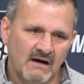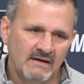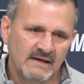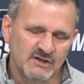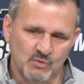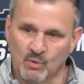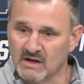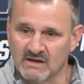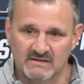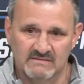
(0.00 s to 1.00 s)
his
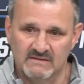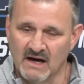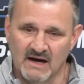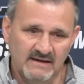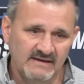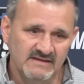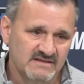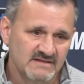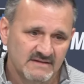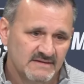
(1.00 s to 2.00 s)
work.
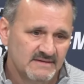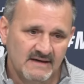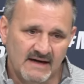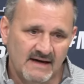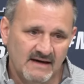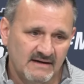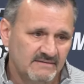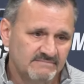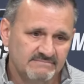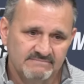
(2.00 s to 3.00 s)
He's a
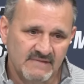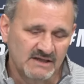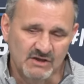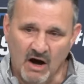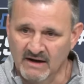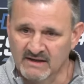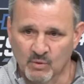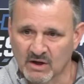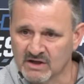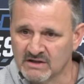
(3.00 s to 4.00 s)
dogged
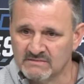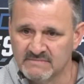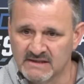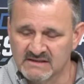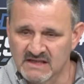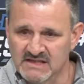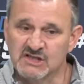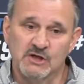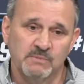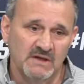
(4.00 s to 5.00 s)
worker. He's a
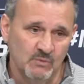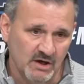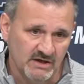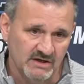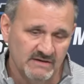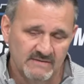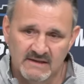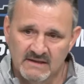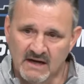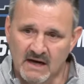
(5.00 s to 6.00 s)
disciplined worker.
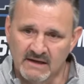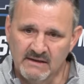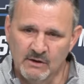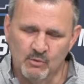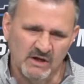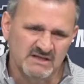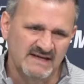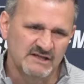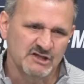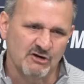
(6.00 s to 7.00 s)
He works at
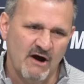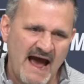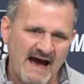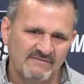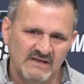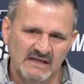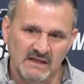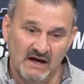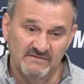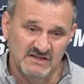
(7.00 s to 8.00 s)
his craft. He
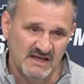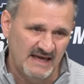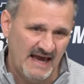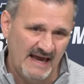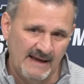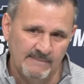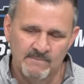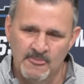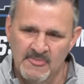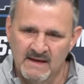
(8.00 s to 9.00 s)
loves the game.
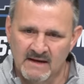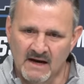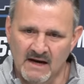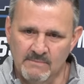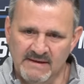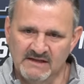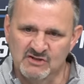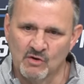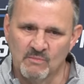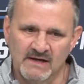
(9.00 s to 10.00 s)
It means
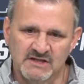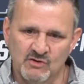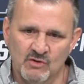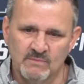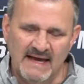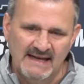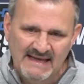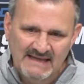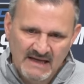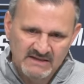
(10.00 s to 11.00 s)
so much to him, and
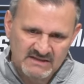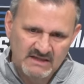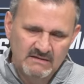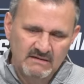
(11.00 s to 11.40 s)
he does it